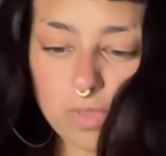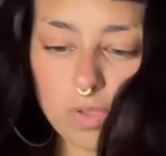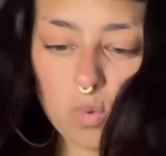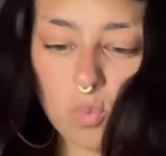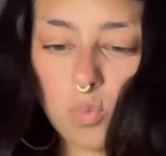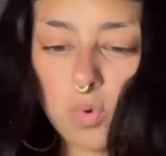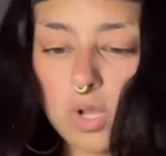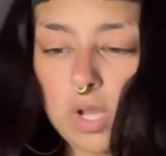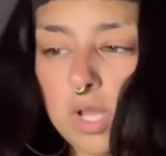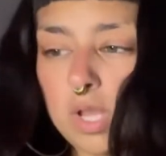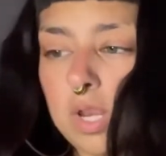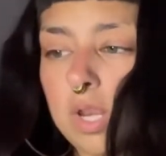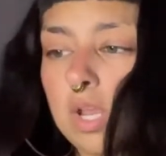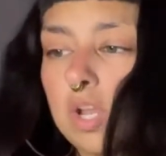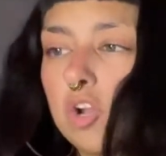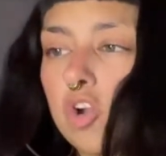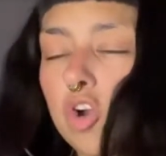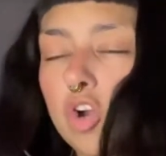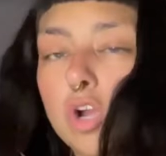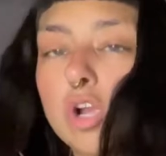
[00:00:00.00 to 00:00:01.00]
One
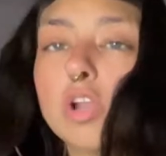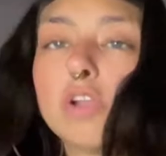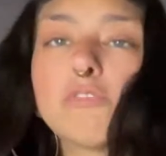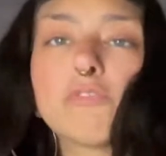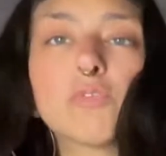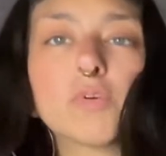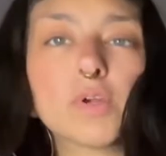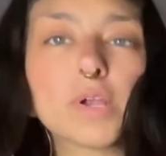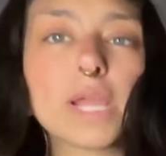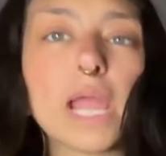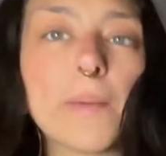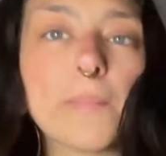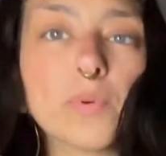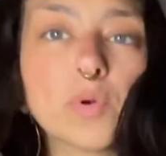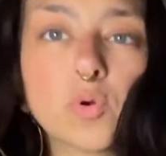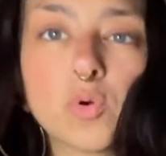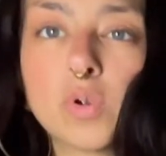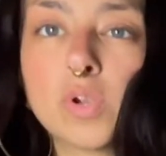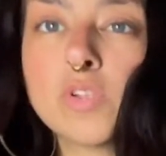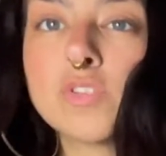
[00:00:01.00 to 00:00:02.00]
card for
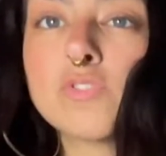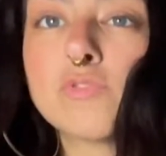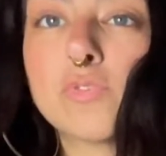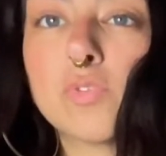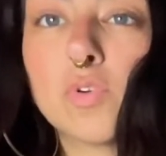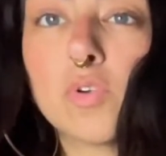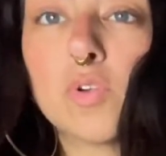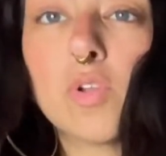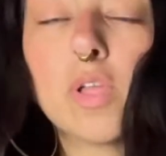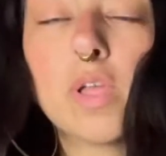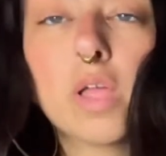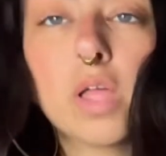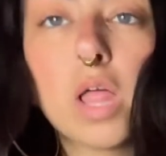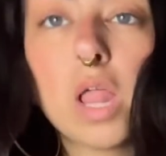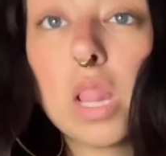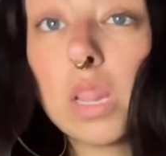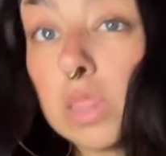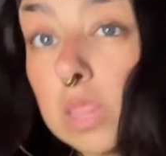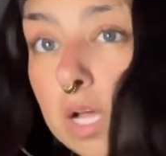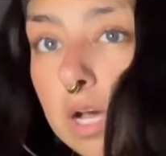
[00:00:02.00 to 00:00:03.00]
Capricorns for
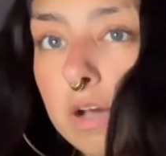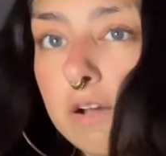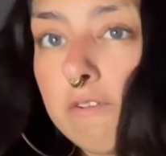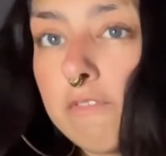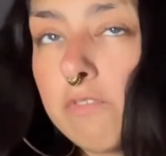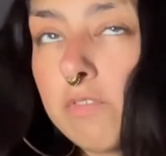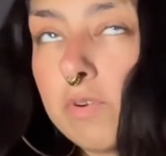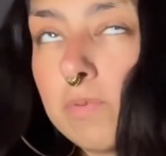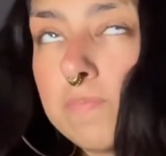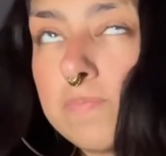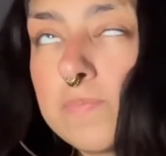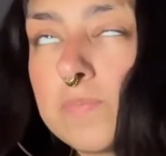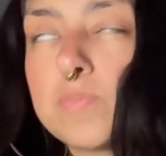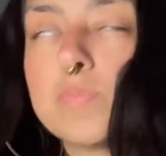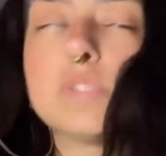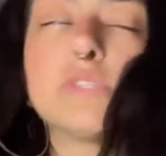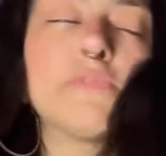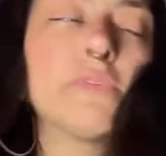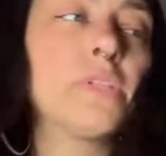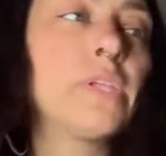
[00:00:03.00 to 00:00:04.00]
love,
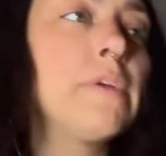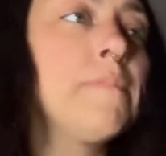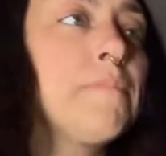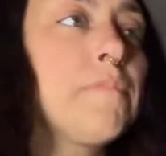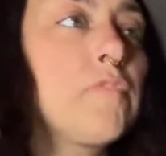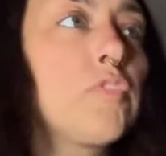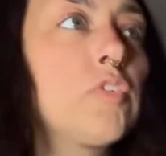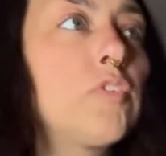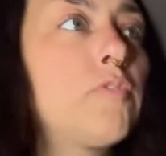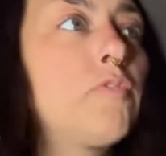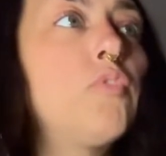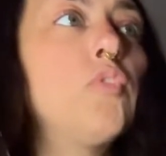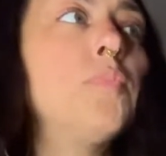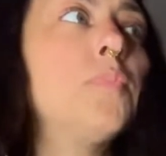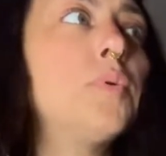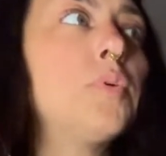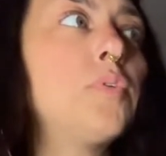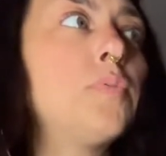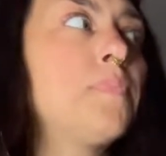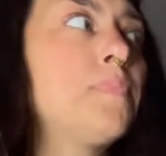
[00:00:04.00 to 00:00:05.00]
specifically for full
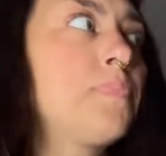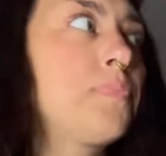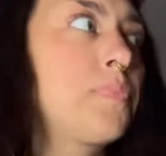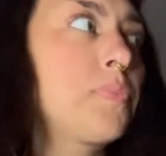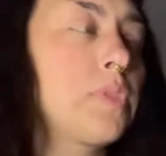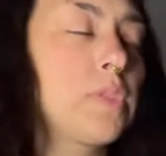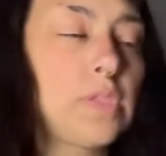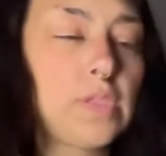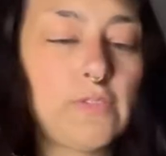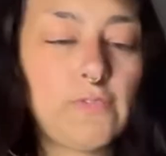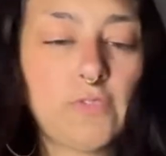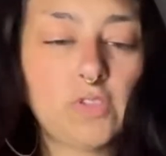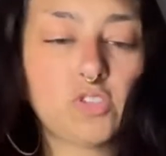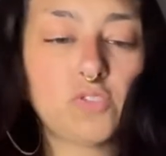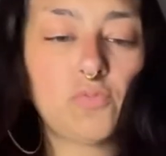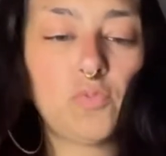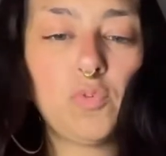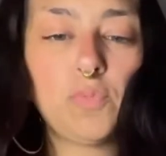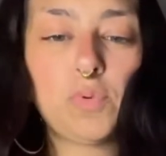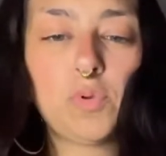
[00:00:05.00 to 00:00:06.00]
moon, this
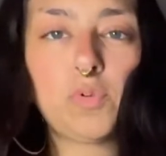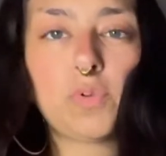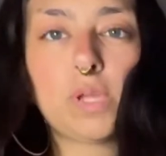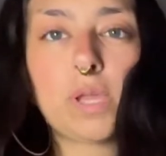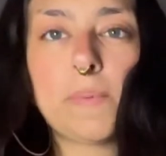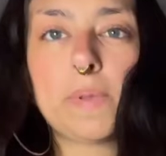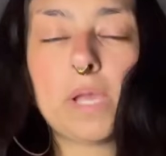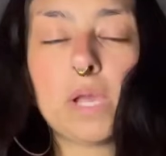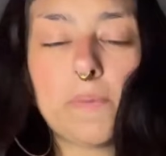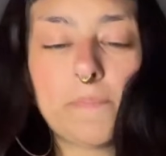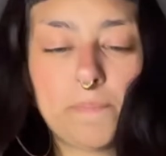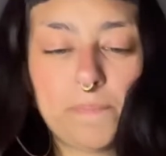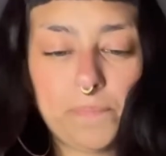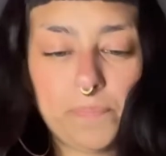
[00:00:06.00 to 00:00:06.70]
full moon coming up.